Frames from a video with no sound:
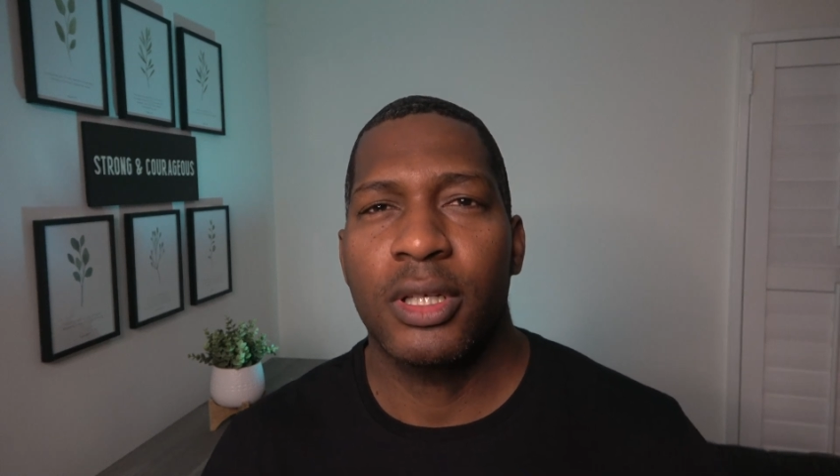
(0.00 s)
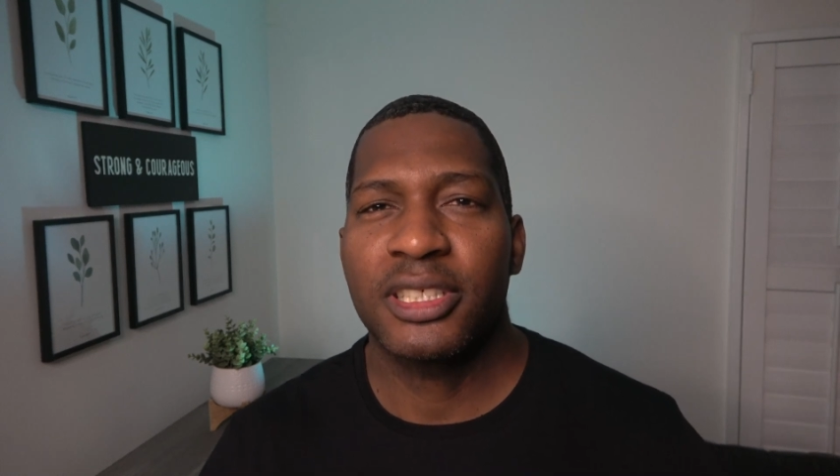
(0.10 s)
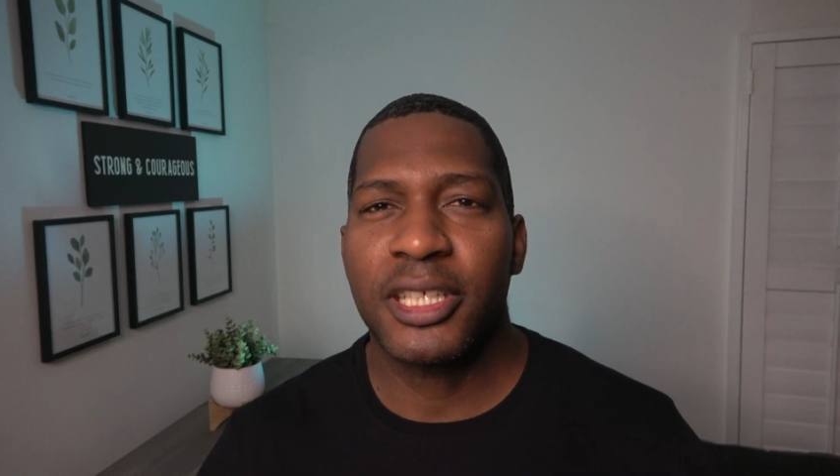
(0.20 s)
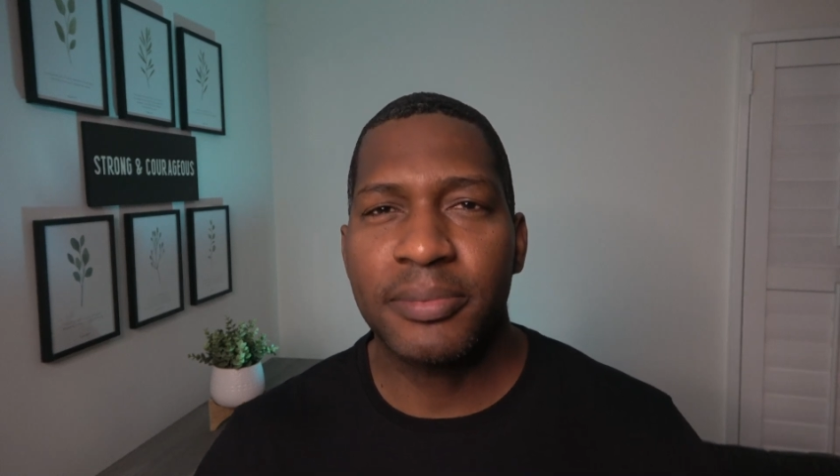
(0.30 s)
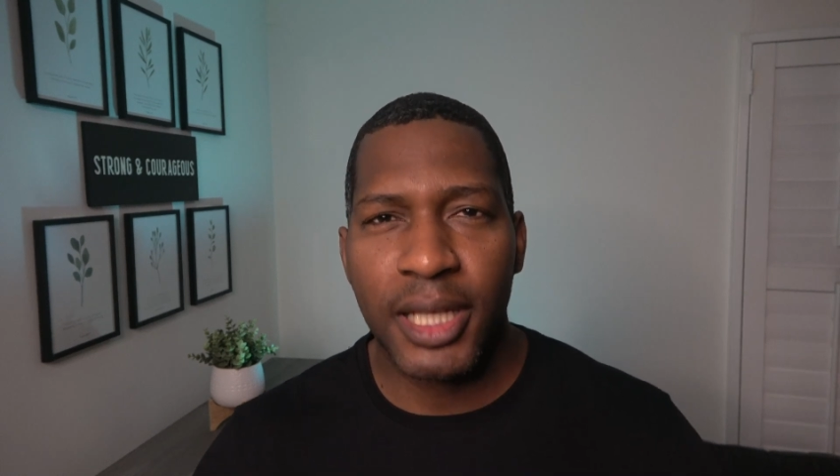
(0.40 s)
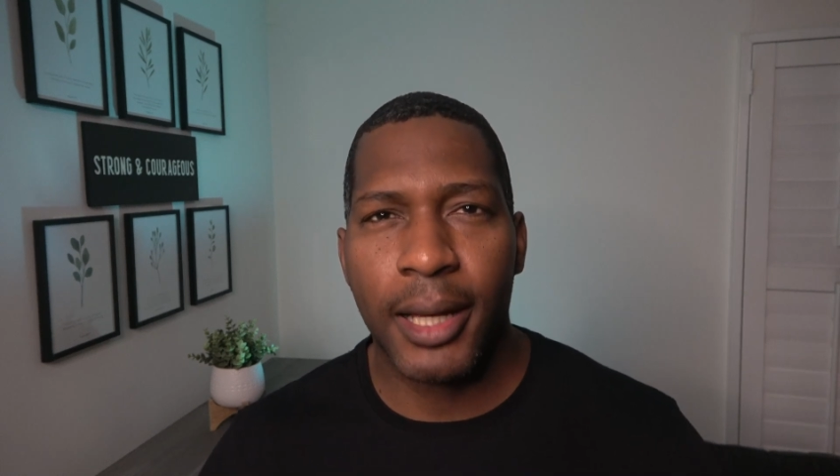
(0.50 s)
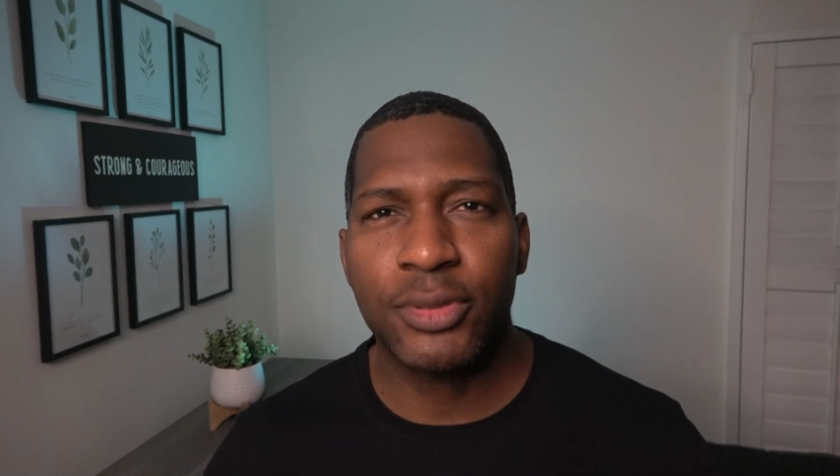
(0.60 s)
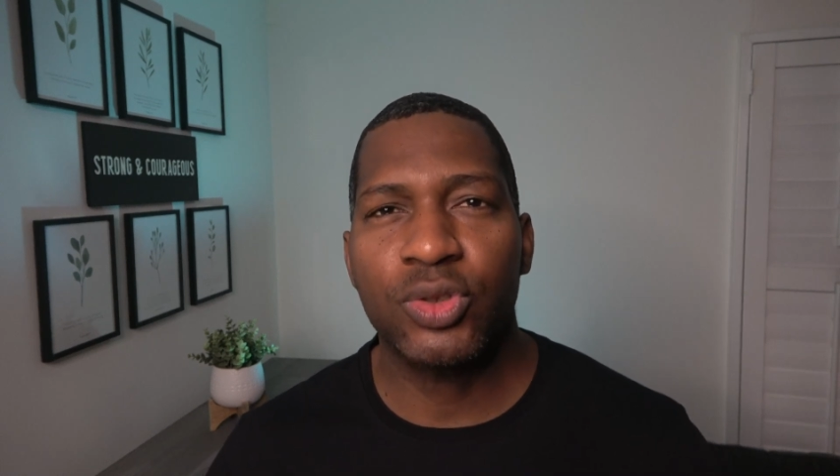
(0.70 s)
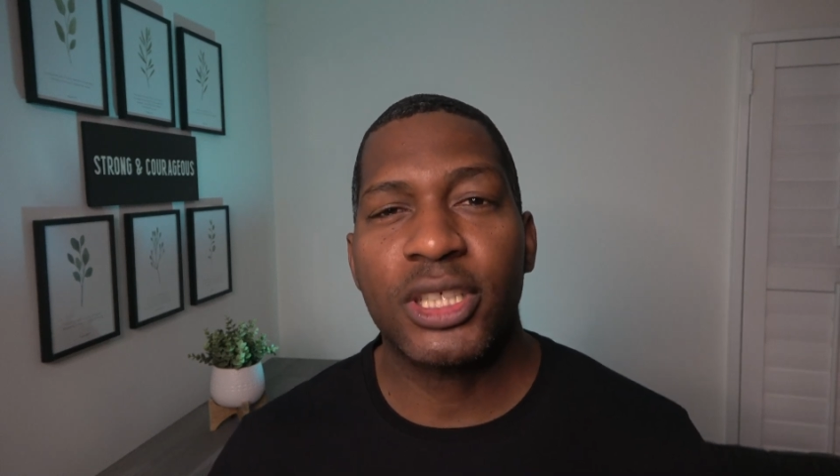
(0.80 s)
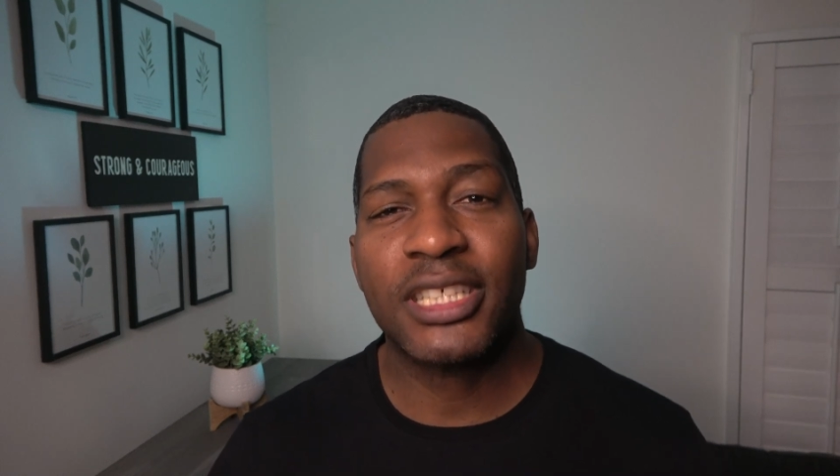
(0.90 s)

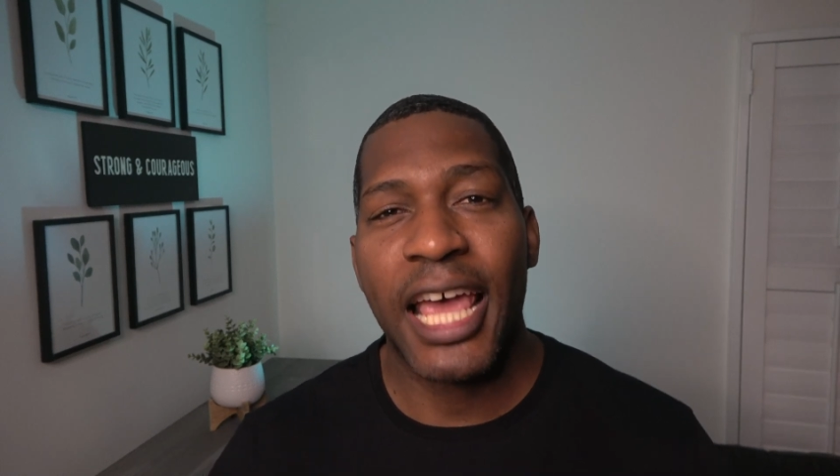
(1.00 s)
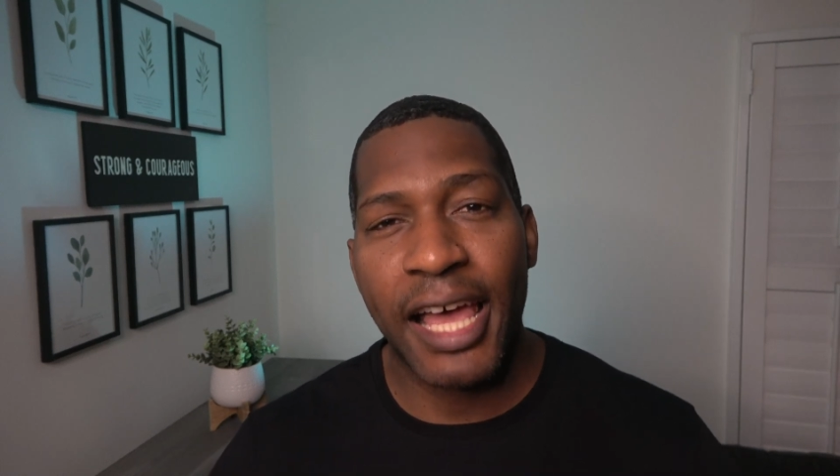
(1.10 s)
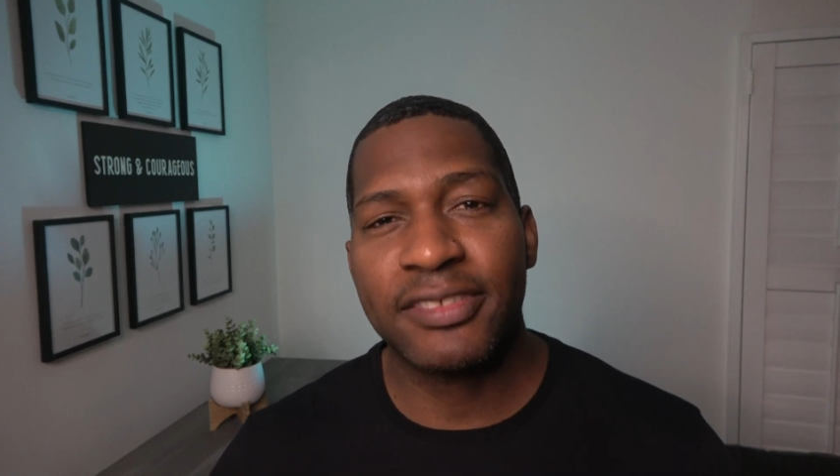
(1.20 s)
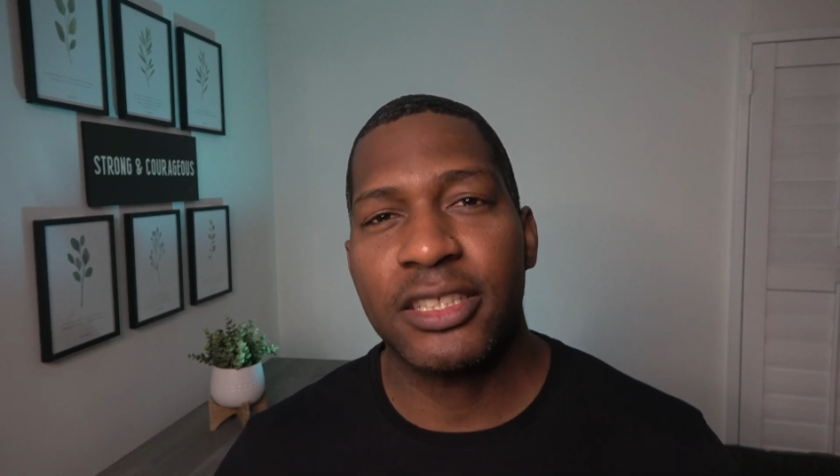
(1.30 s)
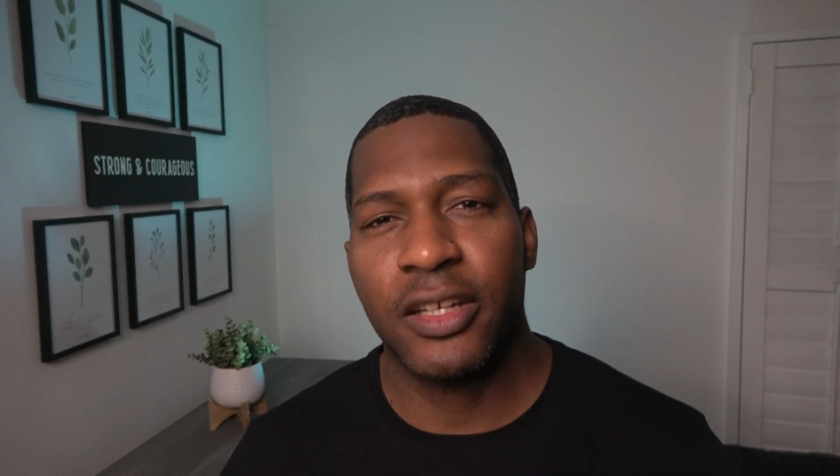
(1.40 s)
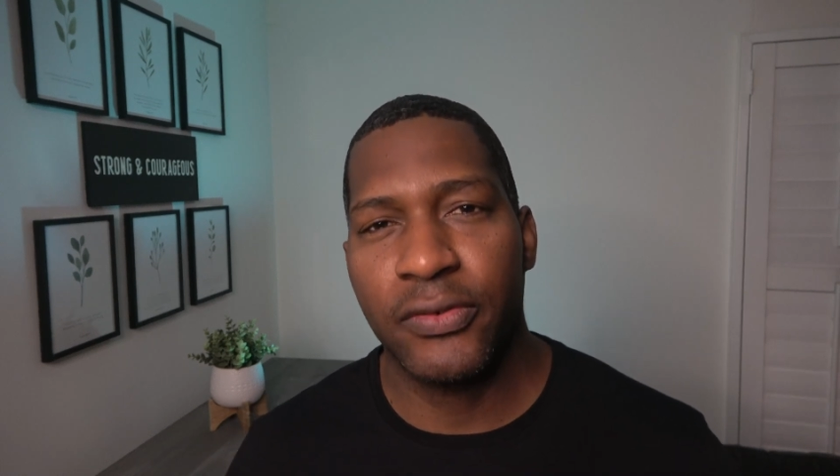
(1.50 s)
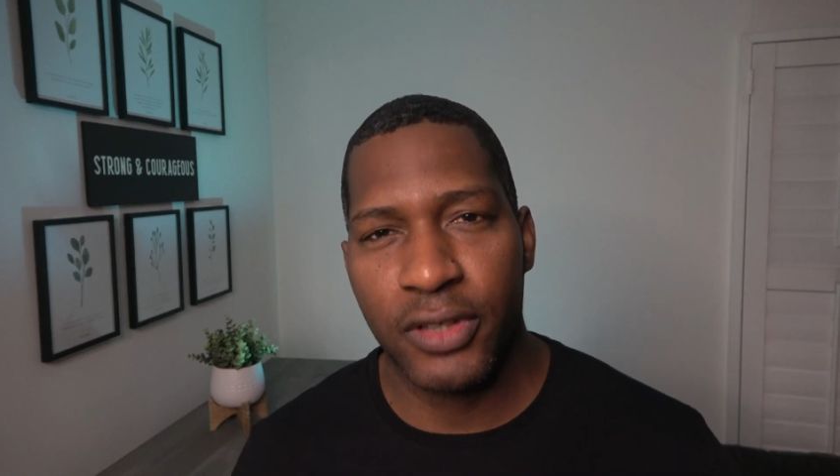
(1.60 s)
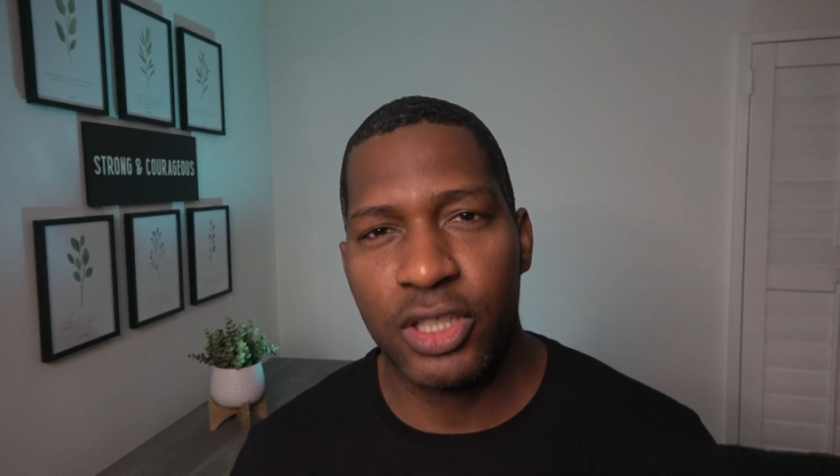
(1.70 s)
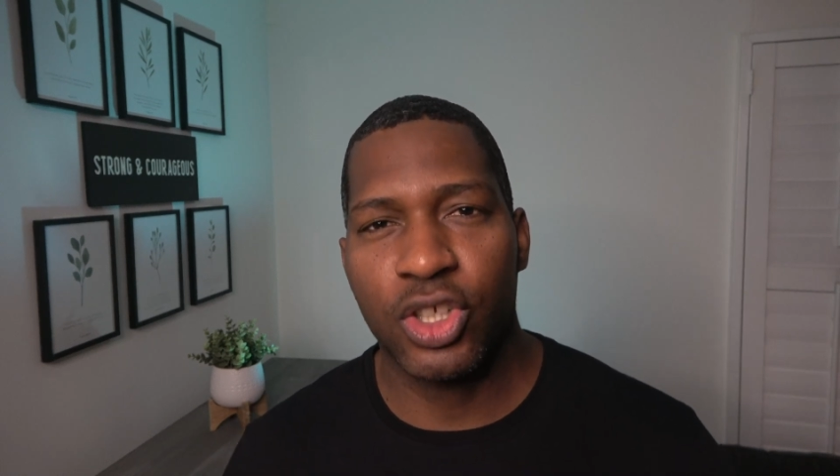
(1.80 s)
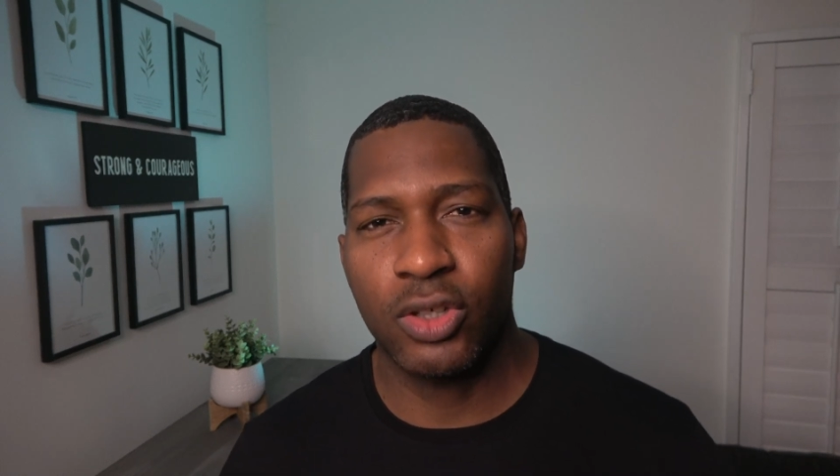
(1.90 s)
Sometimes you just have to
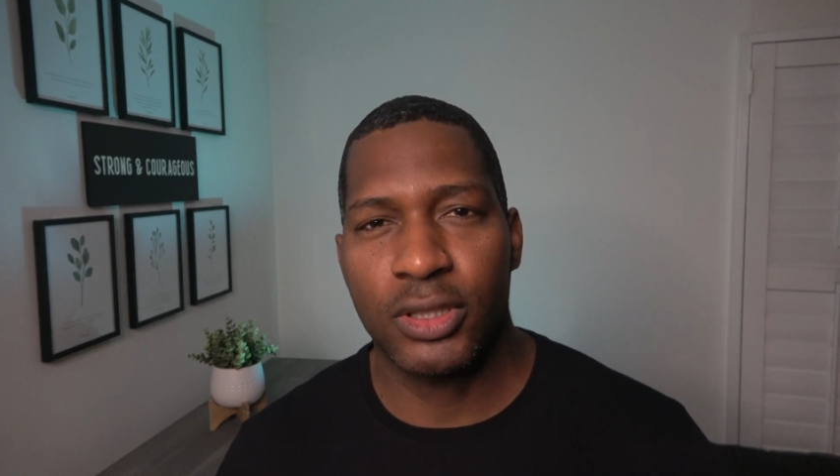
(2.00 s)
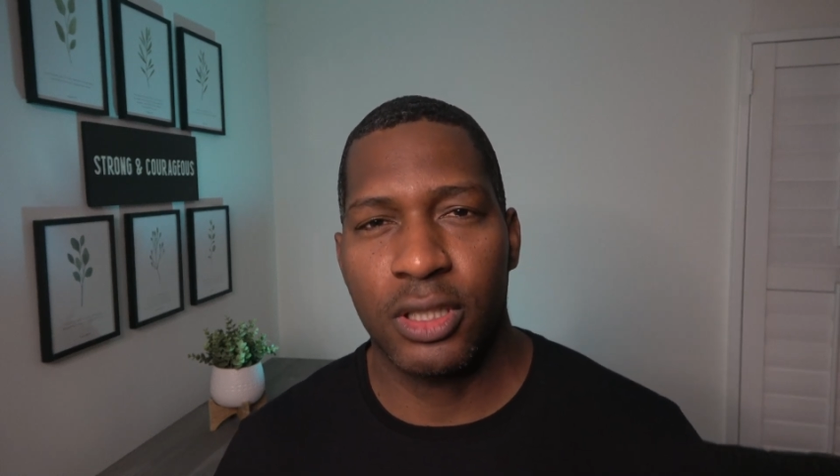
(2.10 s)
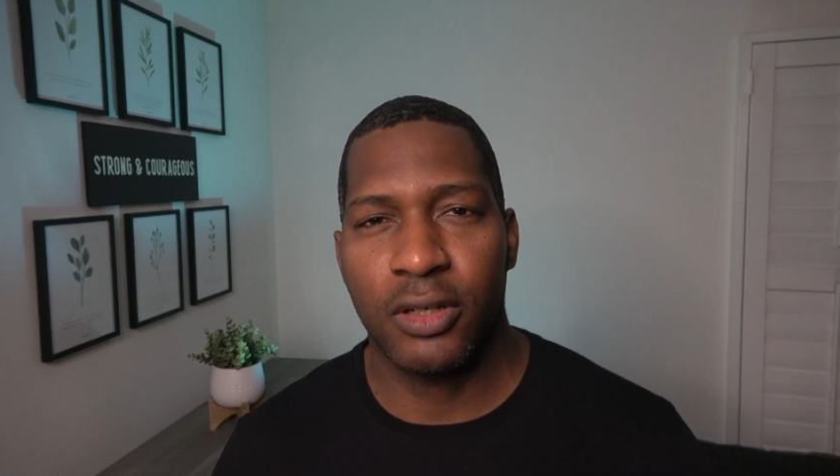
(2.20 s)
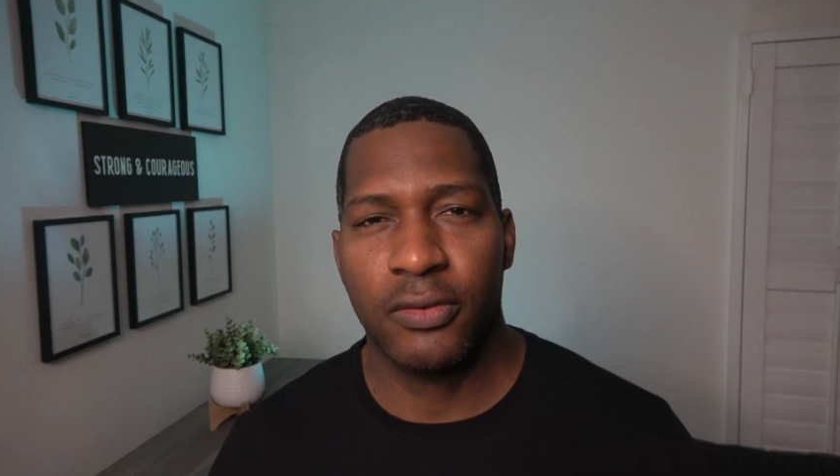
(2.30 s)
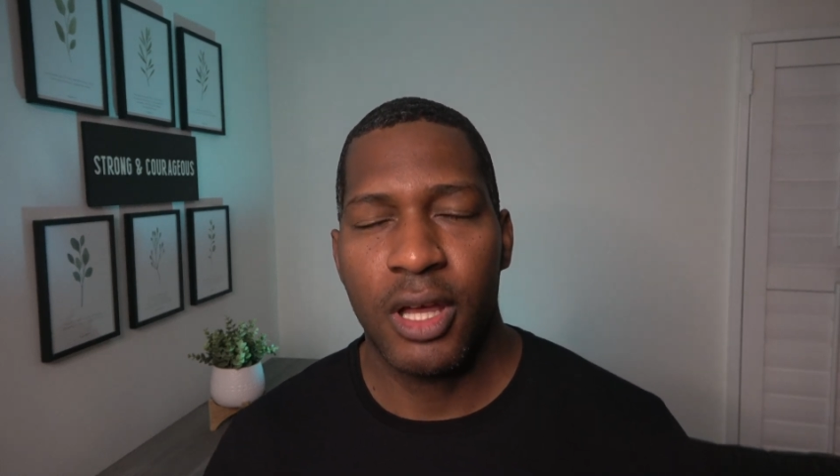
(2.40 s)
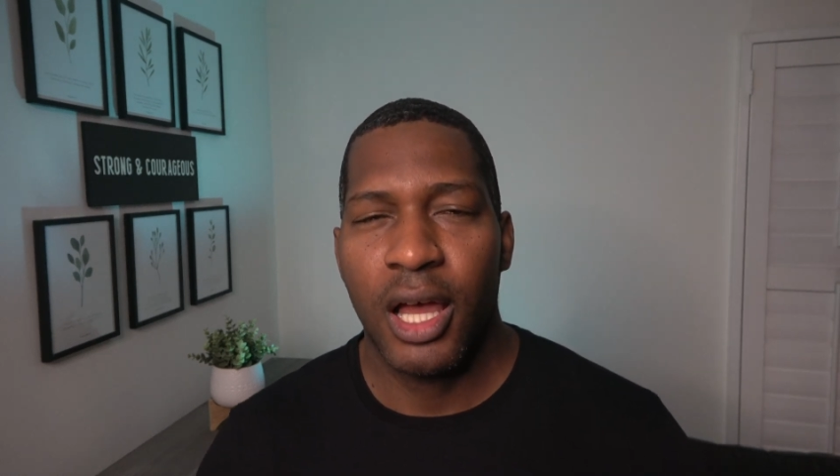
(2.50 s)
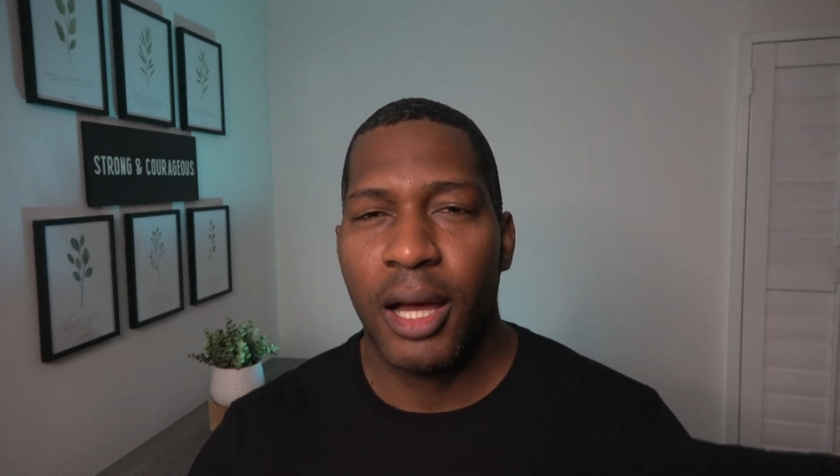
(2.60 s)
defend yourself.